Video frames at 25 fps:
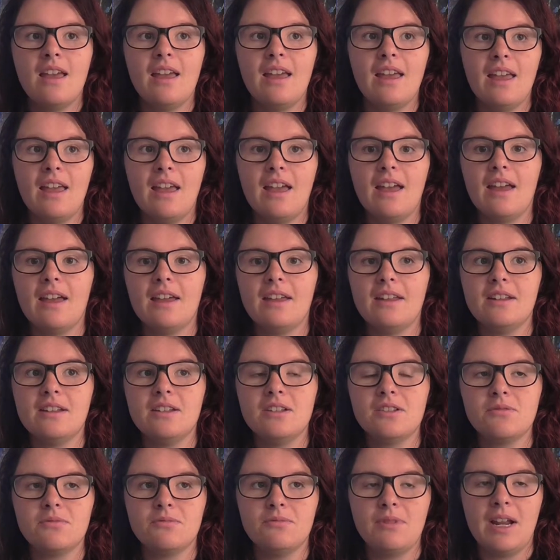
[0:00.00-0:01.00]

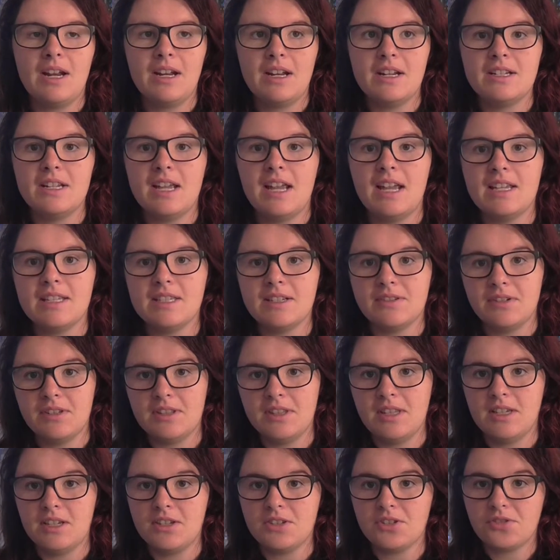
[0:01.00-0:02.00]
And rainy days,
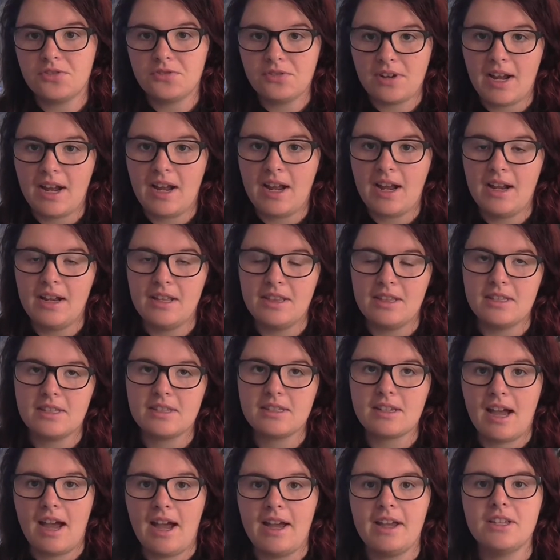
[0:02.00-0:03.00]
everything is gray and the
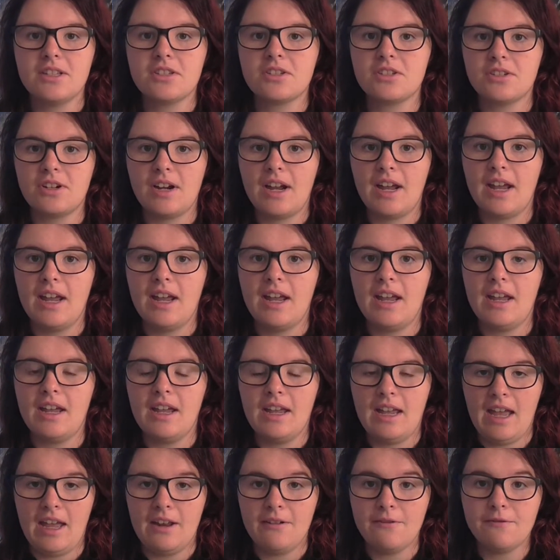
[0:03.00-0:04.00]
sky is
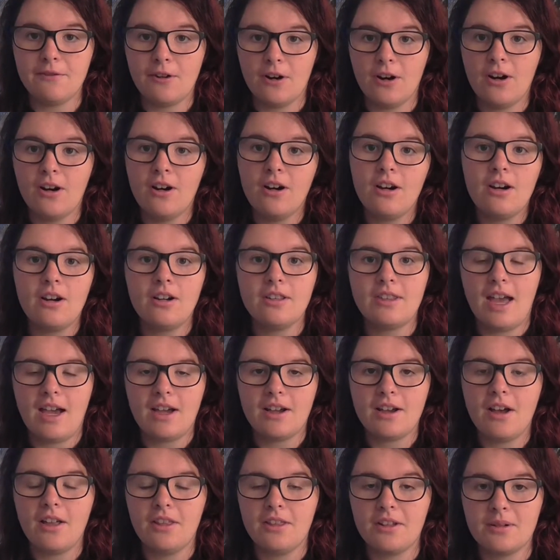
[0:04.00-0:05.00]
gray. And for her,
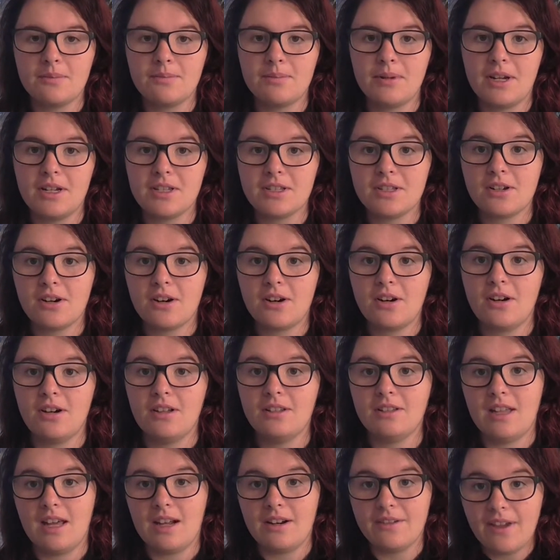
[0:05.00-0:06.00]
that color brings her
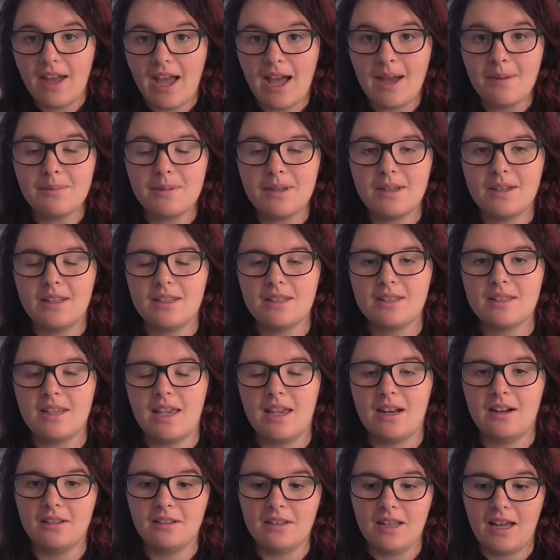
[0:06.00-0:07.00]
a lot of happiness
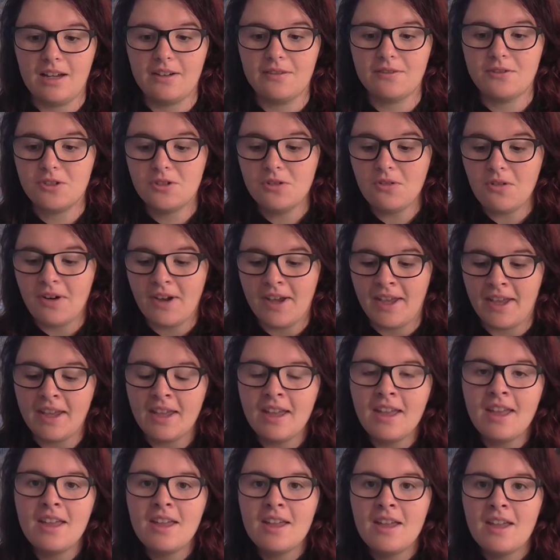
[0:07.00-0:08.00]
and a lot of
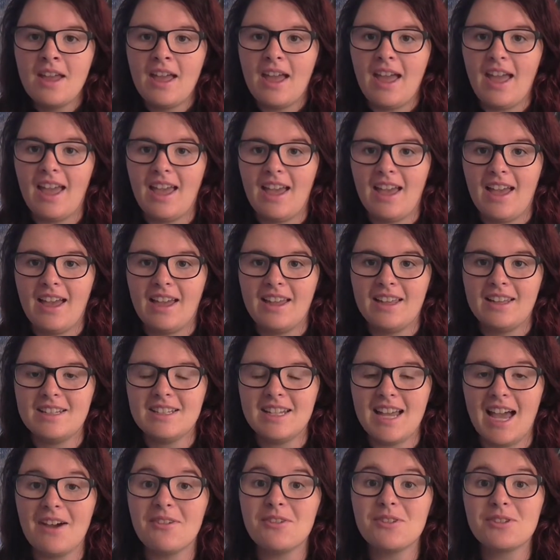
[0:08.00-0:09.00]
joy.
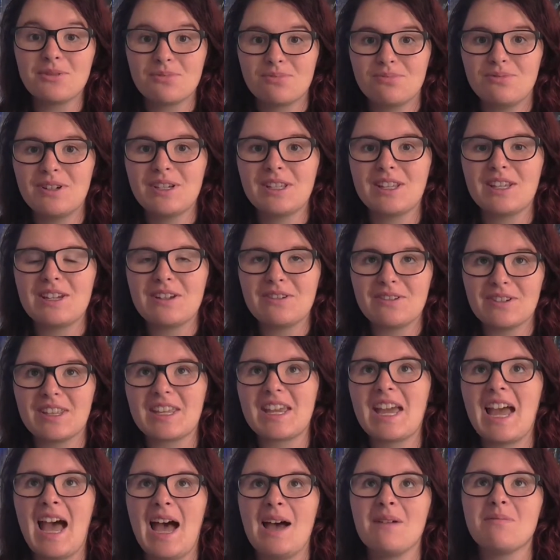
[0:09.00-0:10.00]
And I was really,
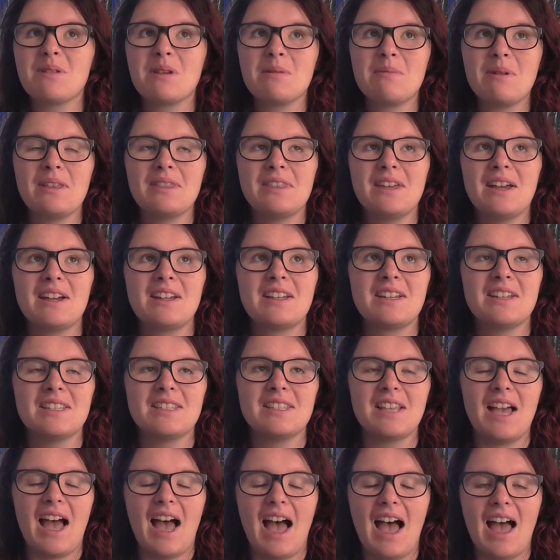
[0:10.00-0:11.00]
really happy about that
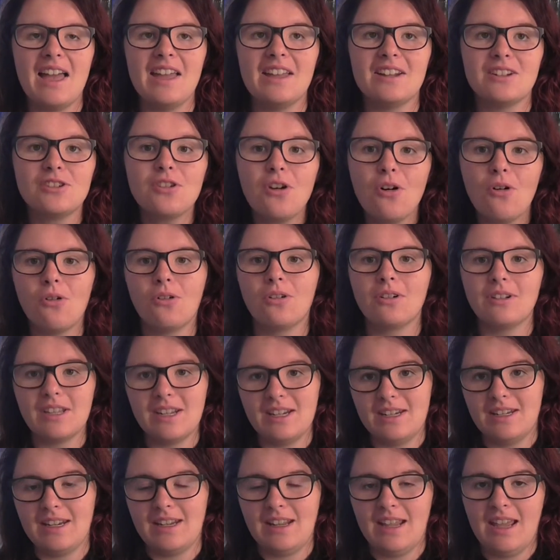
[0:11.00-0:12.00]
because it
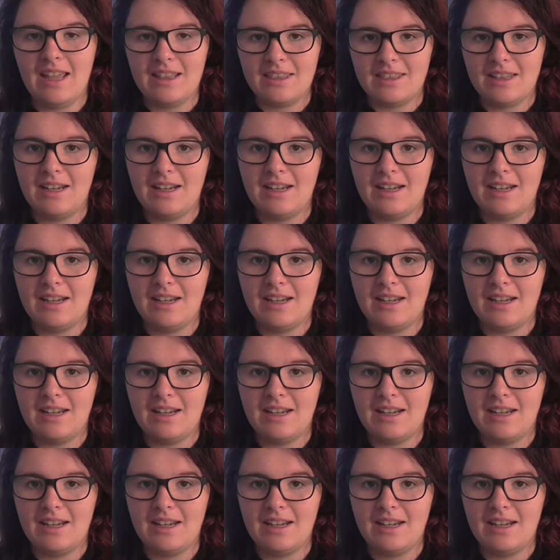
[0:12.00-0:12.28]
totally hit